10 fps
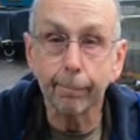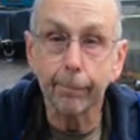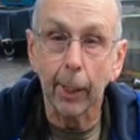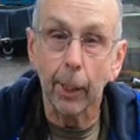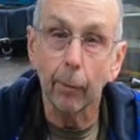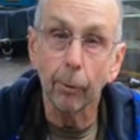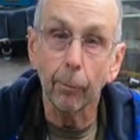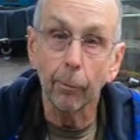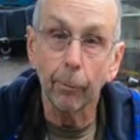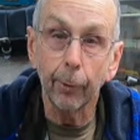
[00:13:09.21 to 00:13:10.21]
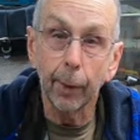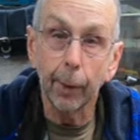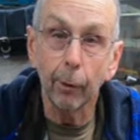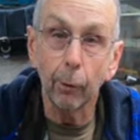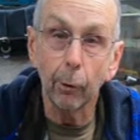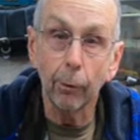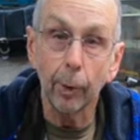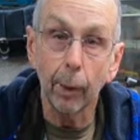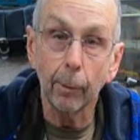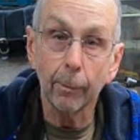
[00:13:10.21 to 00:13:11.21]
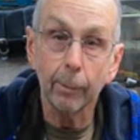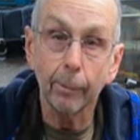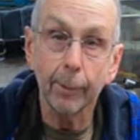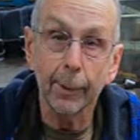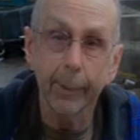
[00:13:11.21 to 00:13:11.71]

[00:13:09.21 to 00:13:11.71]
Dave from Phoenix Fruit Farm. See